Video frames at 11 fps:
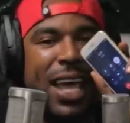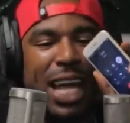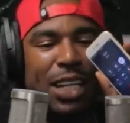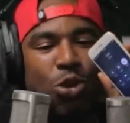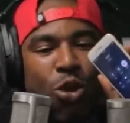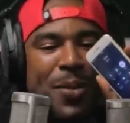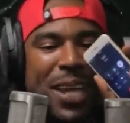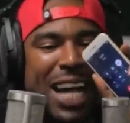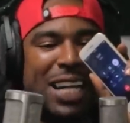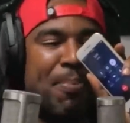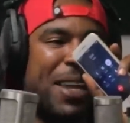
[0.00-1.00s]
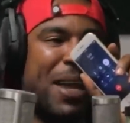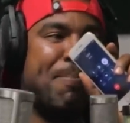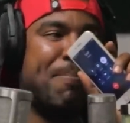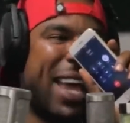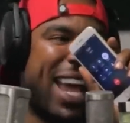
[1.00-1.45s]
and taught me how to be a
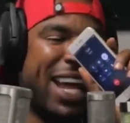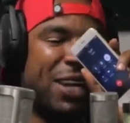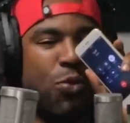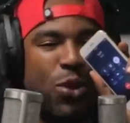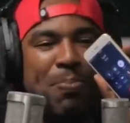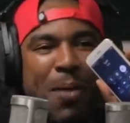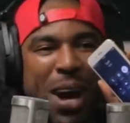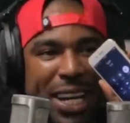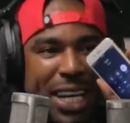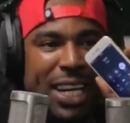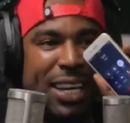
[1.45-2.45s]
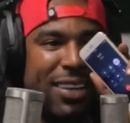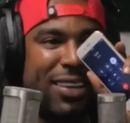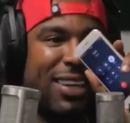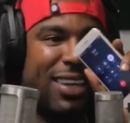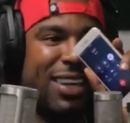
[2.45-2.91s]
man with money.
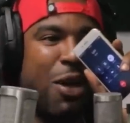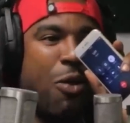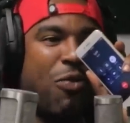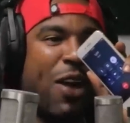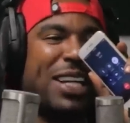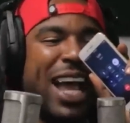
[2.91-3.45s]
Right